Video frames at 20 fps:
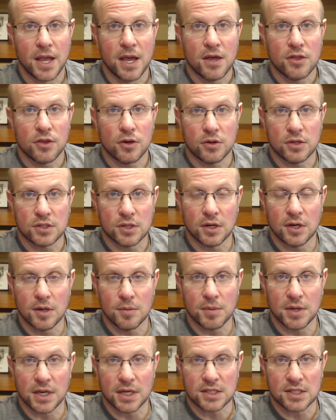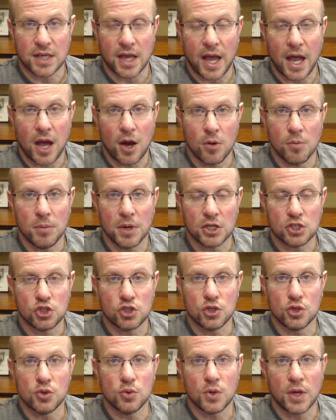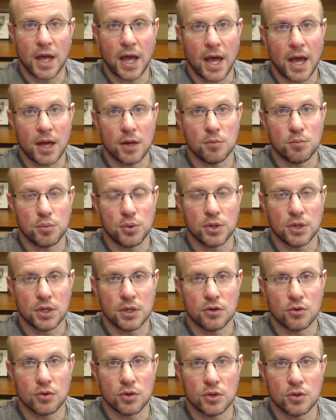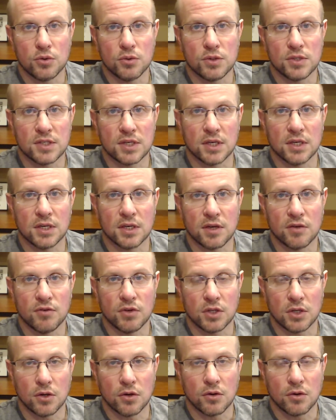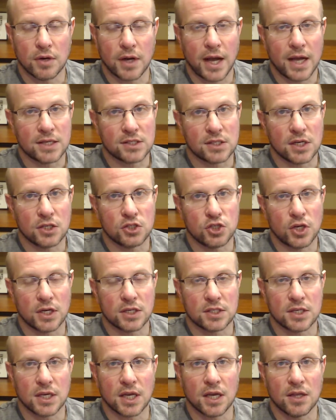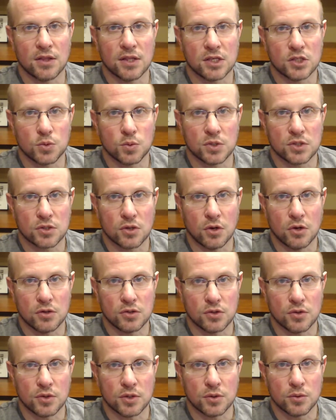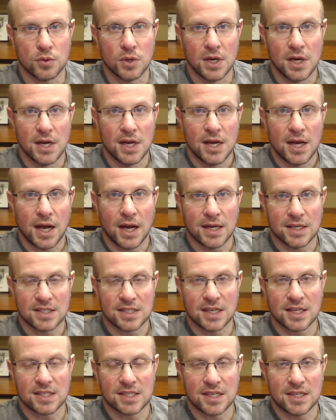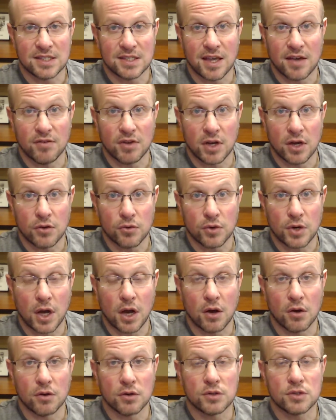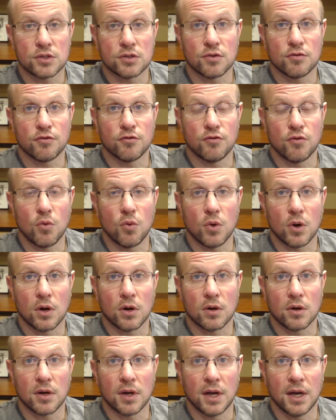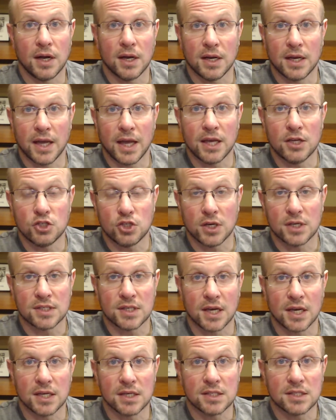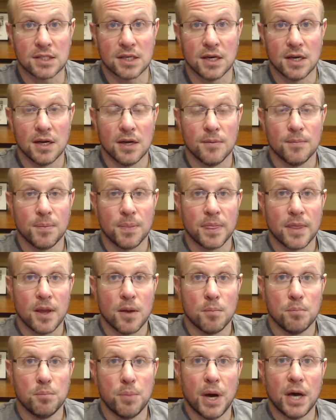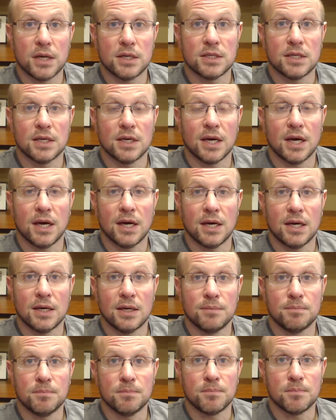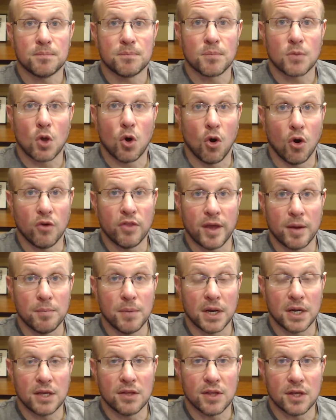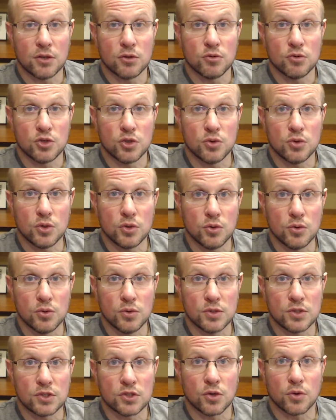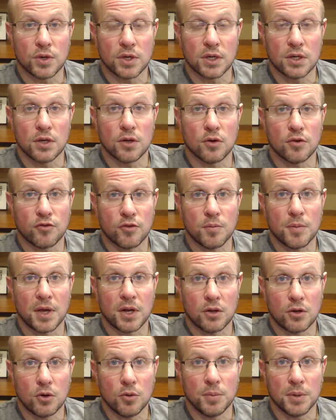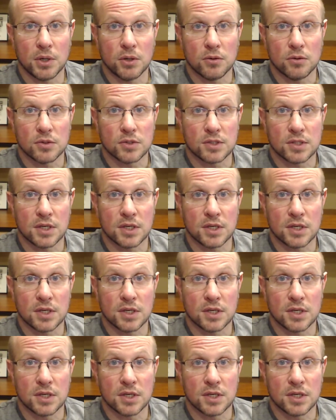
There is a limit as to how much you can put in or use in a given year. Last I checked, again, this was closer to $6,700 for HSAs. But all that money that you do use during a year for medical bills